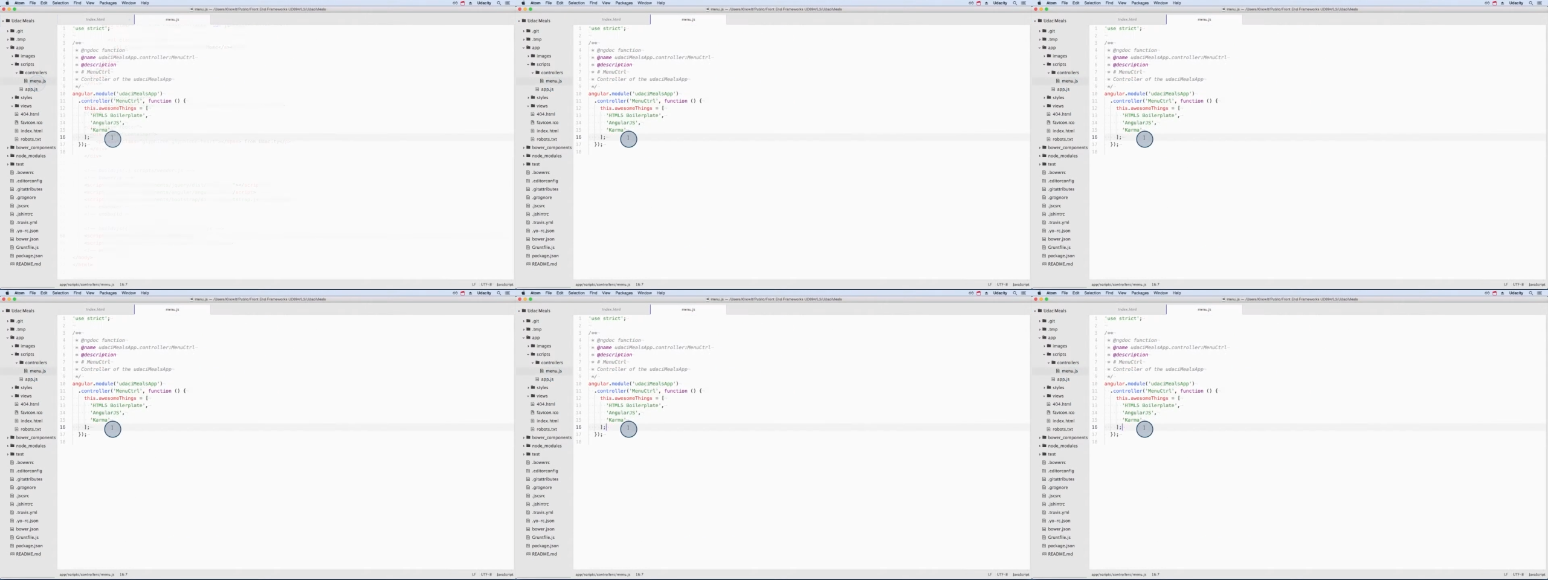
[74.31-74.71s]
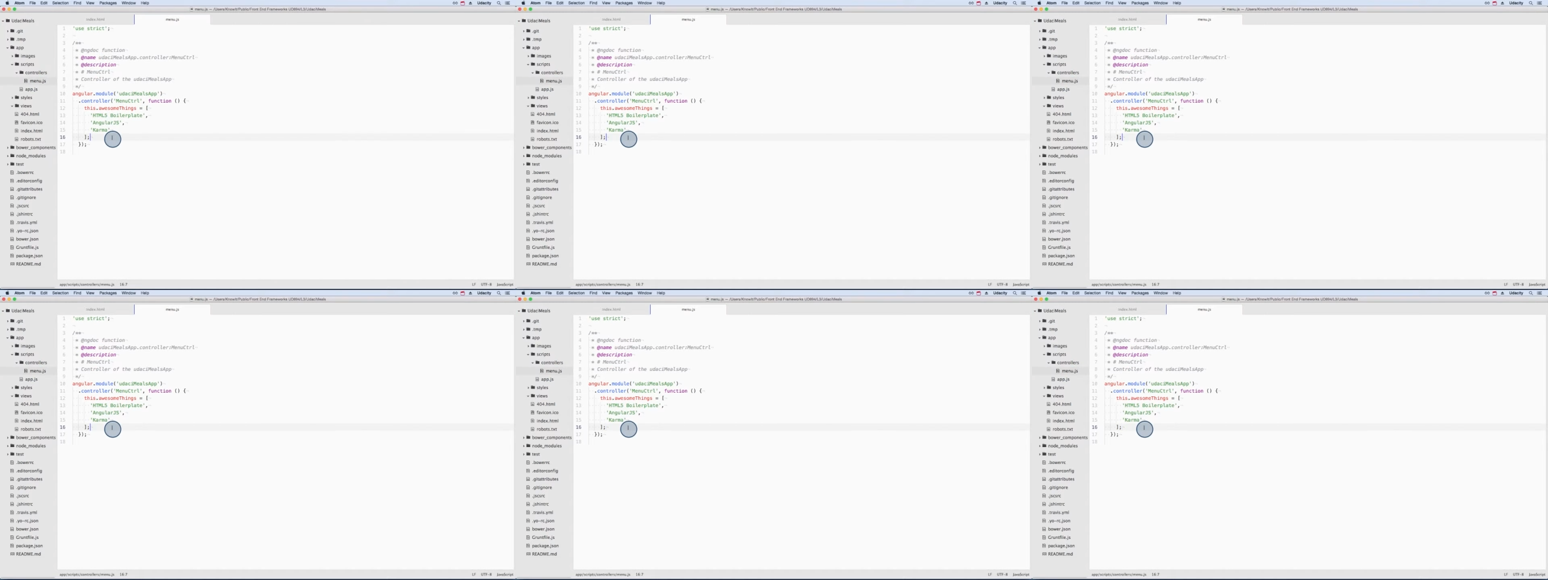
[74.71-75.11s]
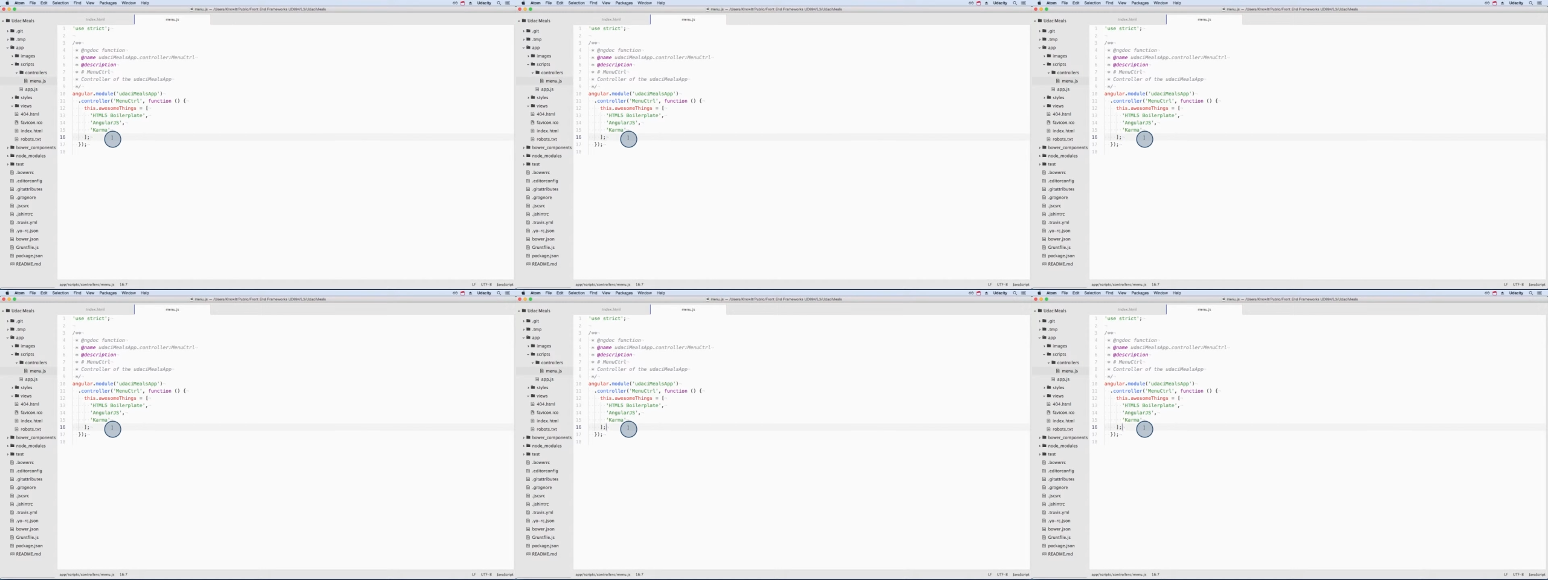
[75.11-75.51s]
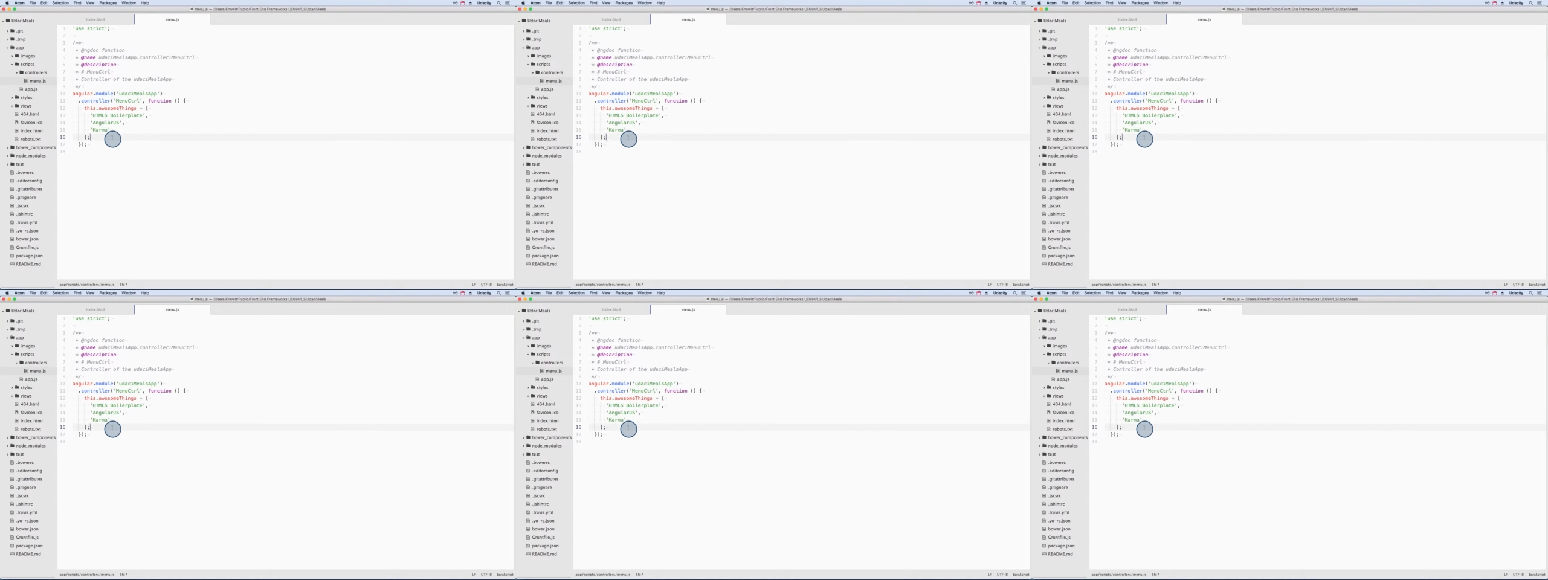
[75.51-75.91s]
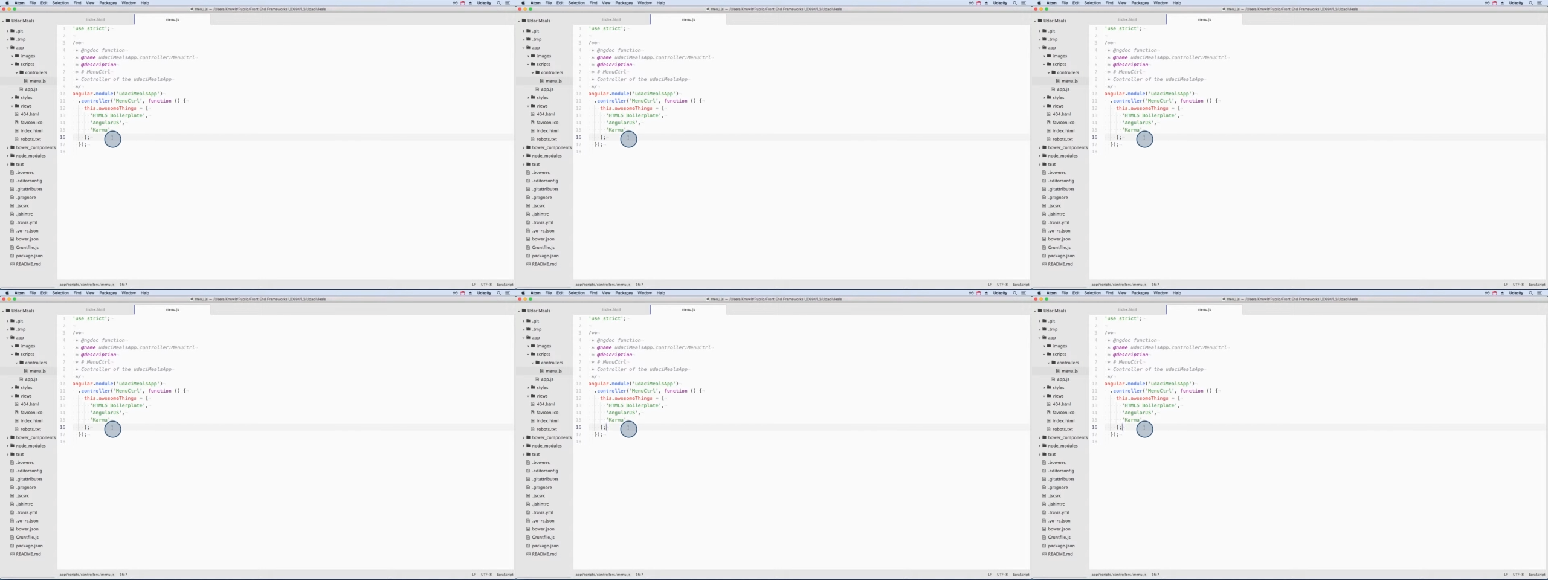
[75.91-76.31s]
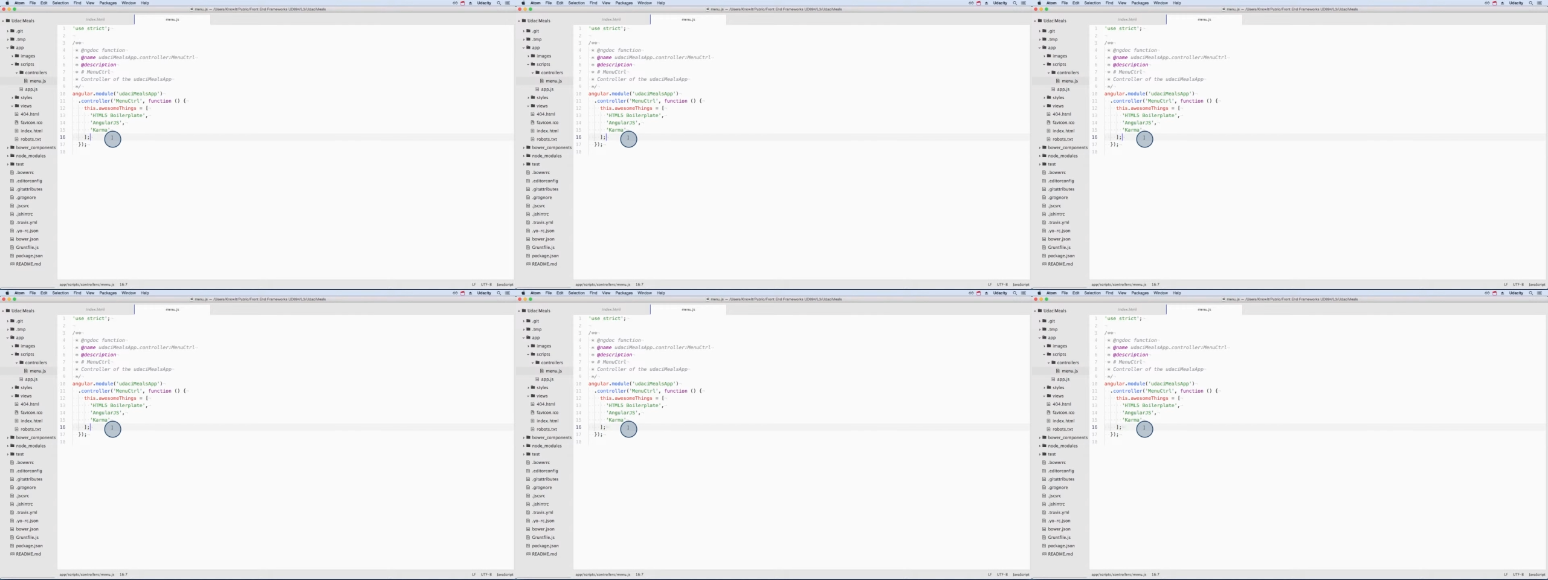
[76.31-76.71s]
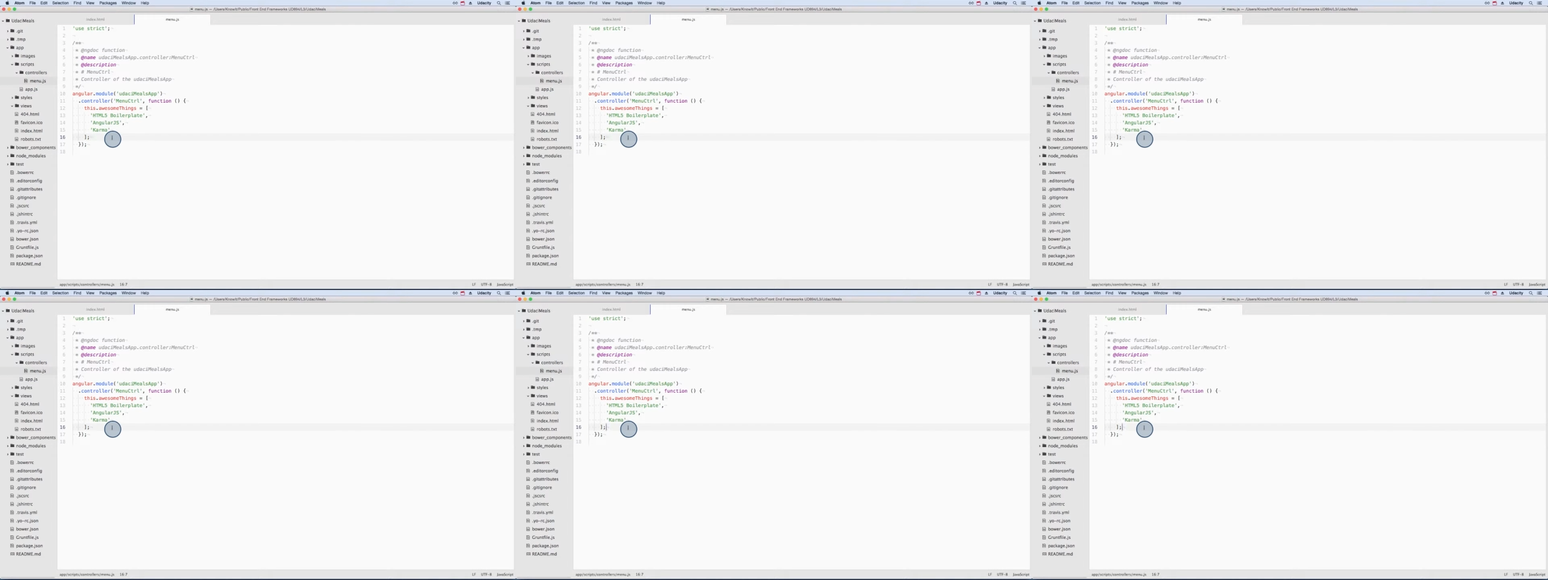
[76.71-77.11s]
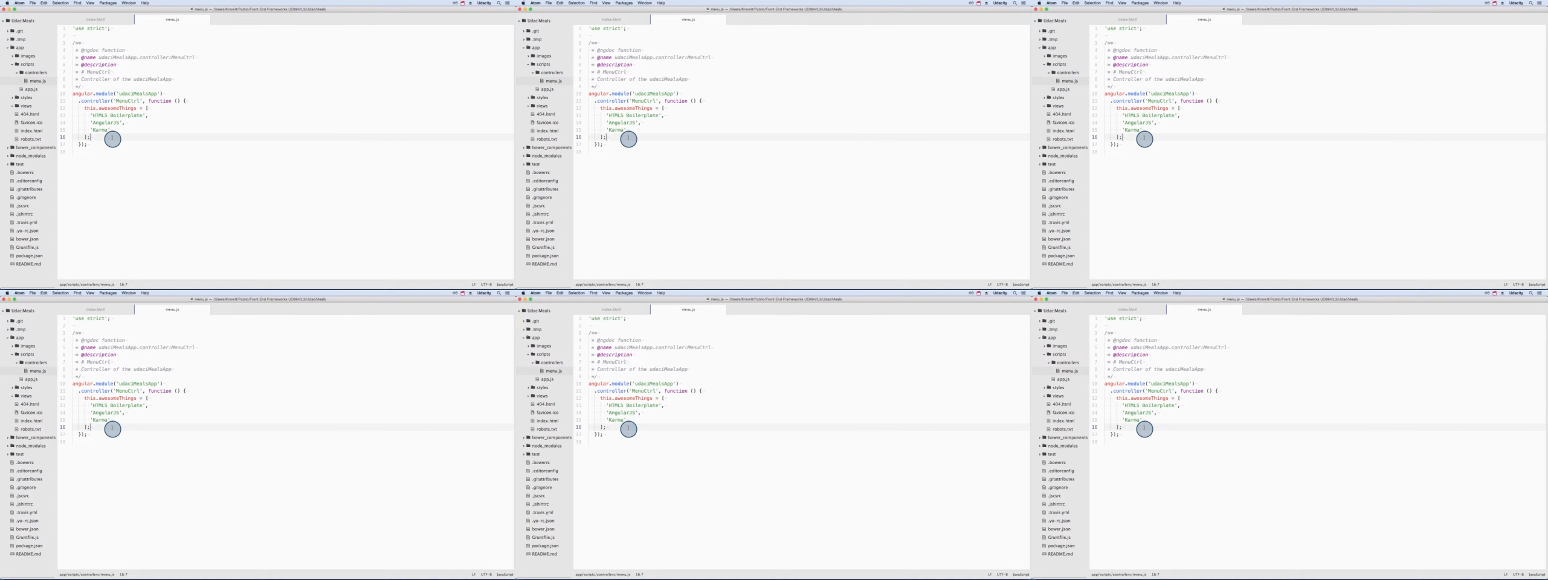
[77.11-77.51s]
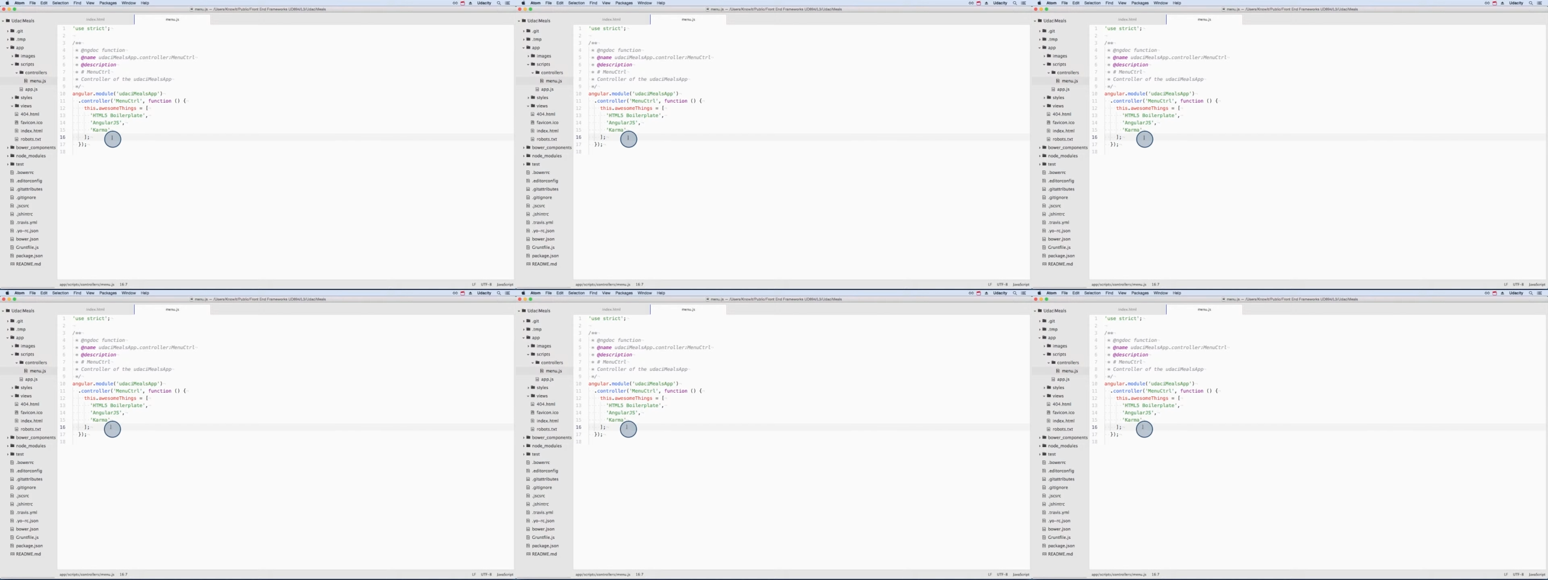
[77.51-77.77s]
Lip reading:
No face is visible, so there are no lips to read.